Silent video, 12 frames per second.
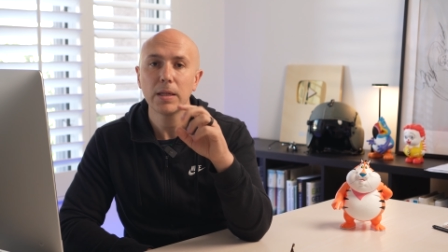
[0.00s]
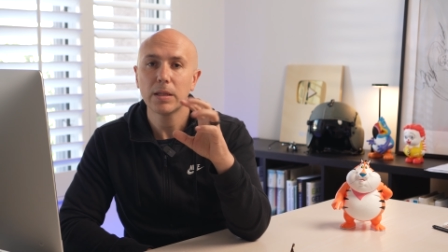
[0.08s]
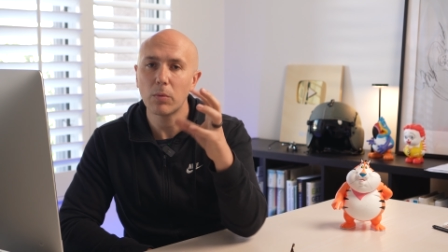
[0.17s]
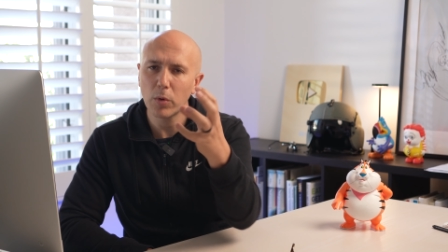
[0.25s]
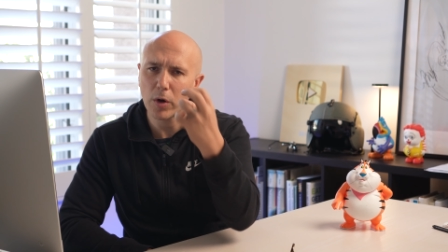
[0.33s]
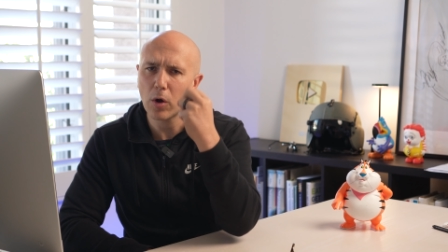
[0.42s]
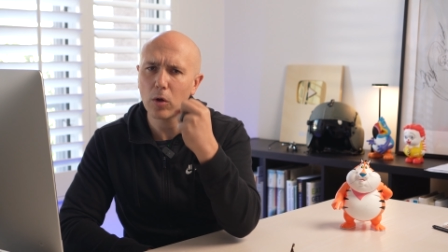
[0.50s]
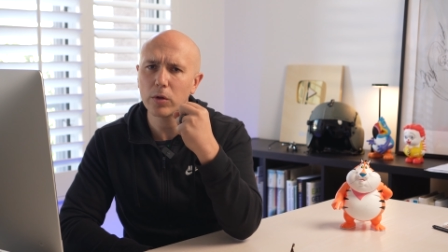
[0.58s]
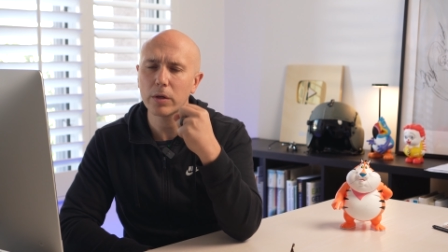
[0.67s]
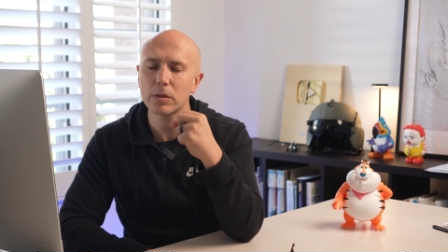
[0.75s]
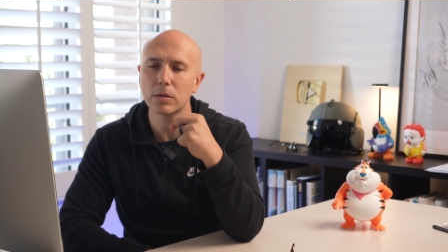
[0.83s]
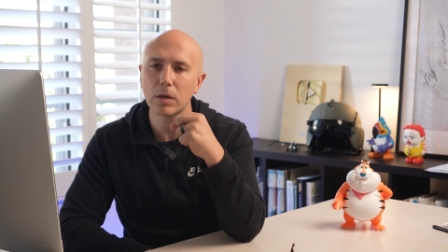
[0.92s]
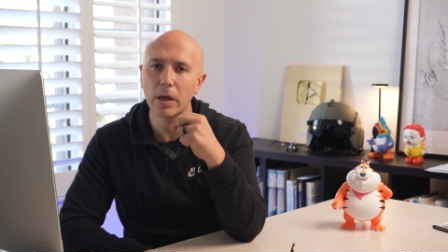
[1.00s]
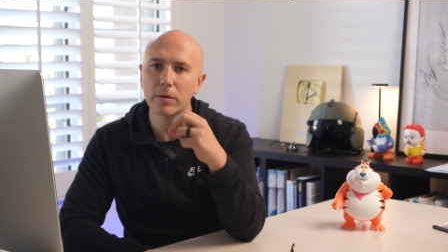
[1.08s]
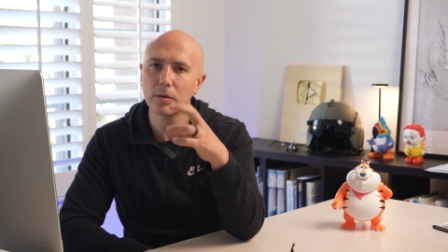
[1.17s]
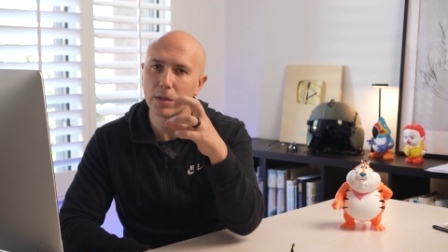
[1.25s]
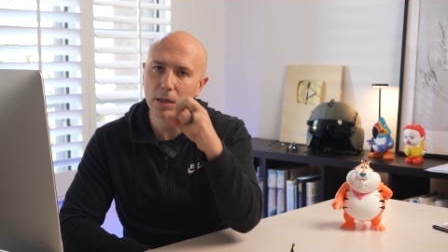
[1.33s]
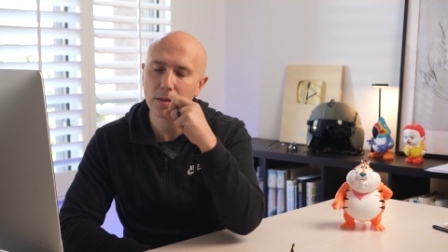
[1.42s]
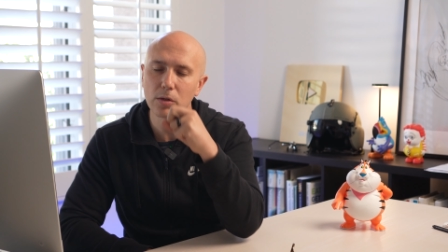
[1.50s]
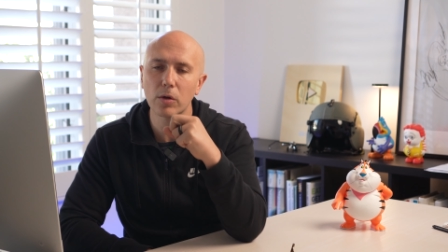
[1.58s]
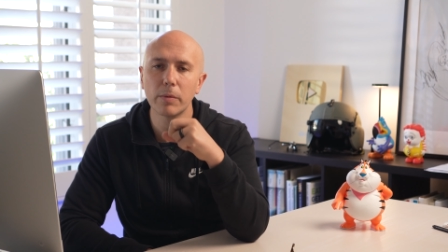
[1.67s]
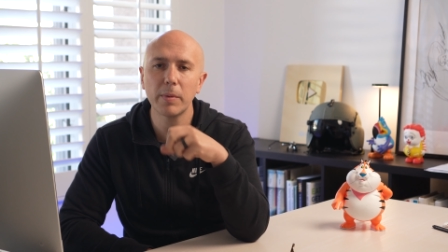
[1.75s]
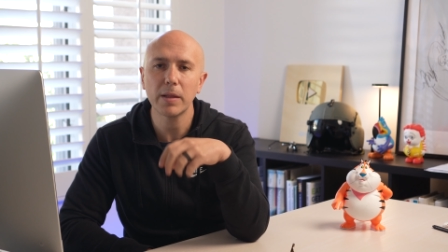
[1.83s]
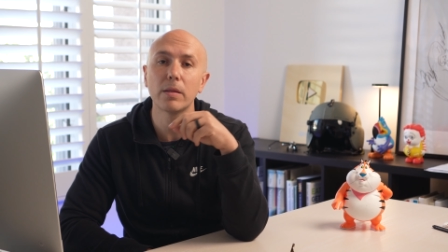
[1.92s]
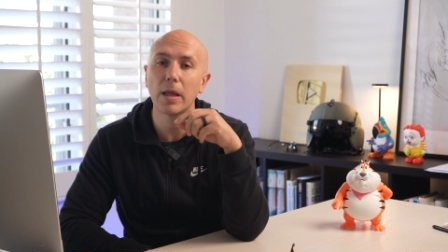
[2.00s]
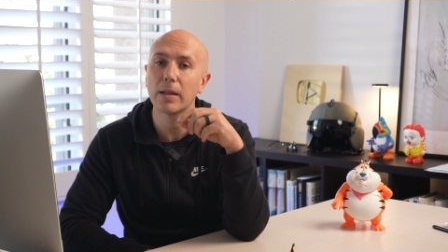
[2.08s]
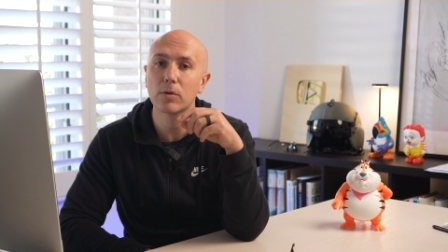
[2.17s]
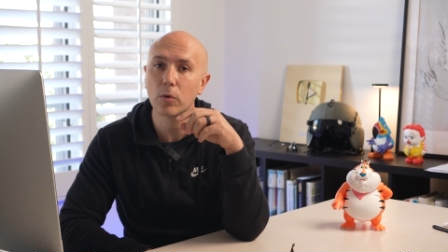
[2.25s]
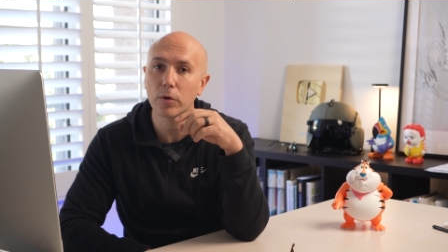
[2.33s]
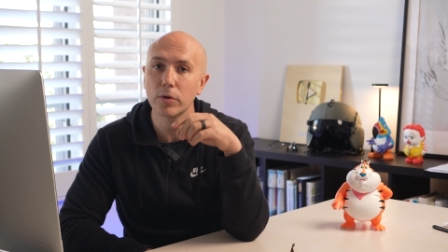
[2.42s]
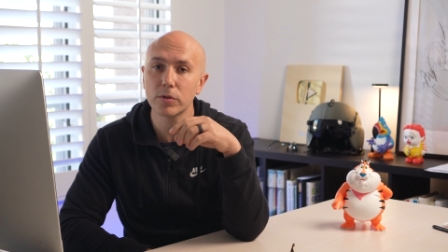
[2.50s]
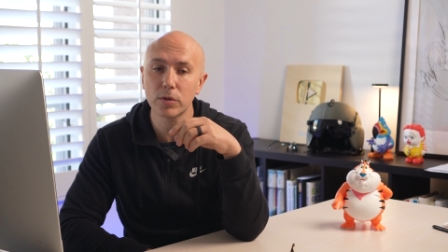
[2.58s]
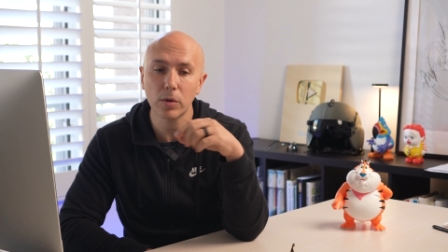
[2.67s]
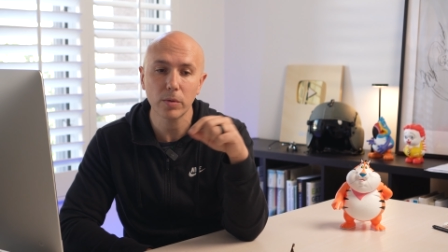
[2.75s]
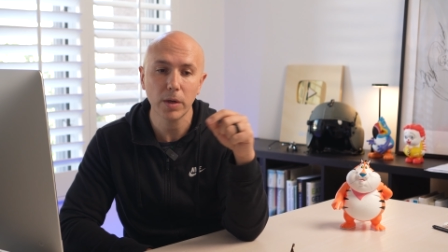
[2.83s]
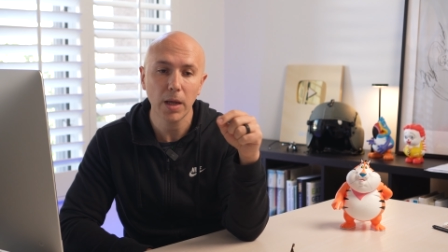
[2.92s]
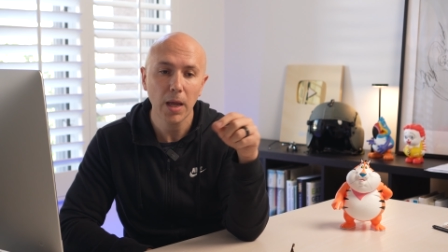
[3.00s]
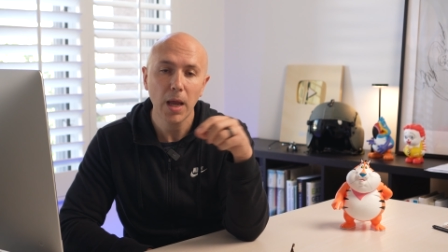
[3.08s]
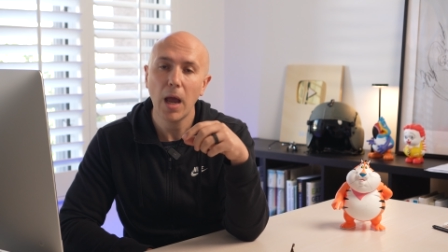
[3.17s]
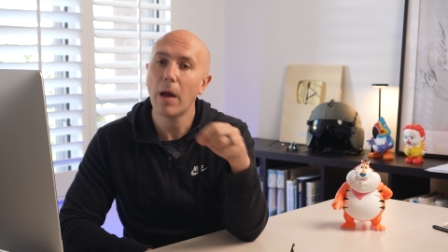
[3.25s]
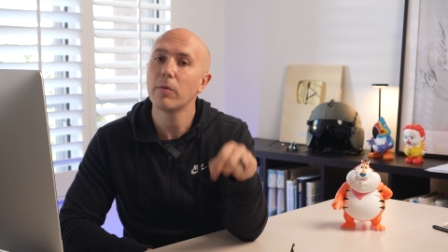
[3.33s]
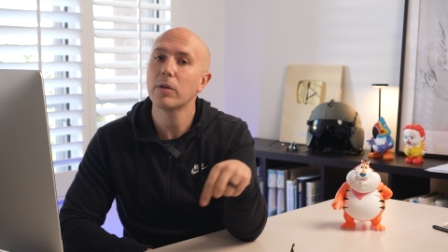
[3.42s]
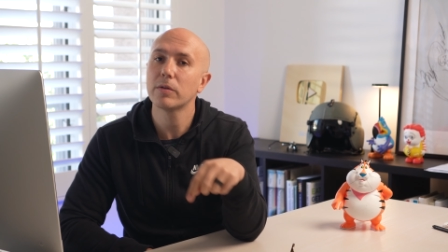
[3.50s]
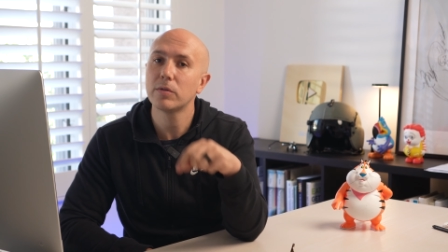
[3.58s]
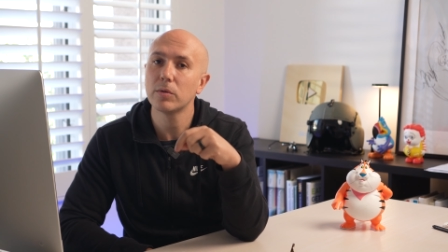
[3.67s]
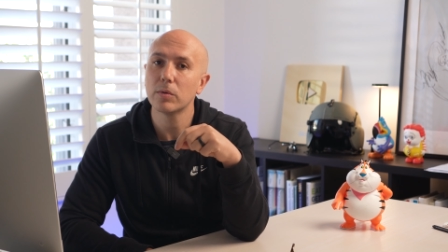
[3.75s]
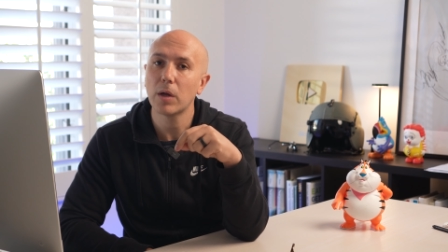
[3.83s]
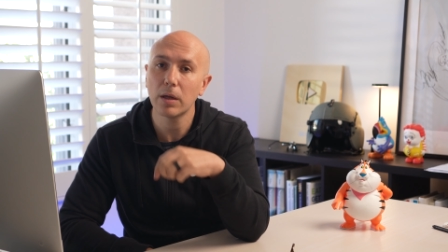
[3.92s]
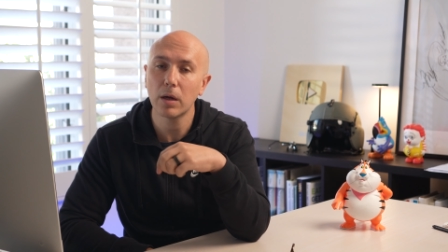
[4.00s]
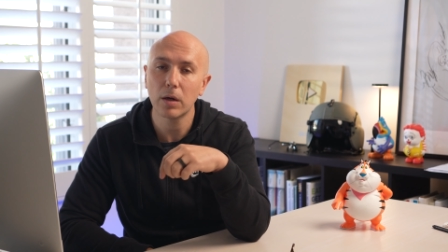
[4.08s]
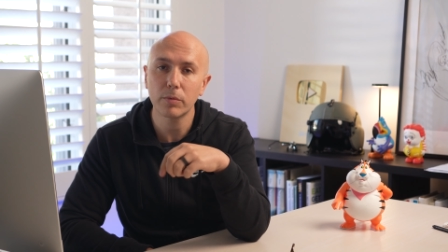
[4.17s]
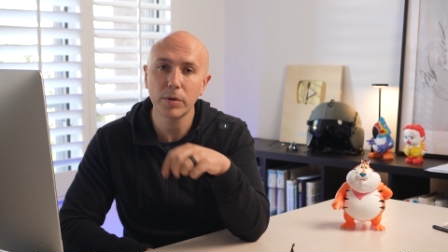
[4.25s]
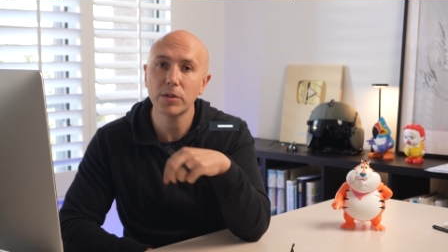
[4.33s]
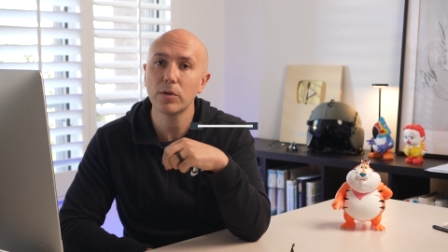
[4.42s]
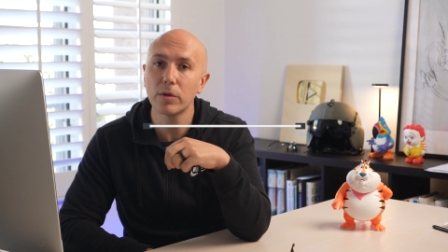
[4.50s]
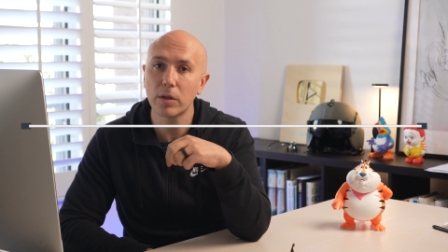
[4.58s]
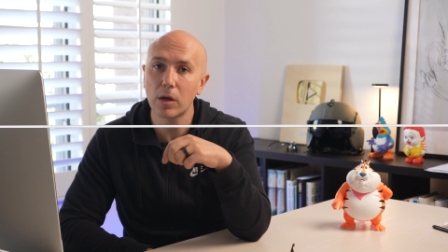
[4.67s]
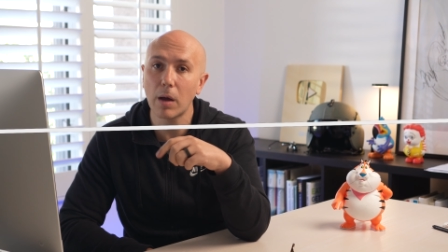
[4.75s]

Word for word: that we hold on together that's going to be that cornerstone. I would love to uh, read you in the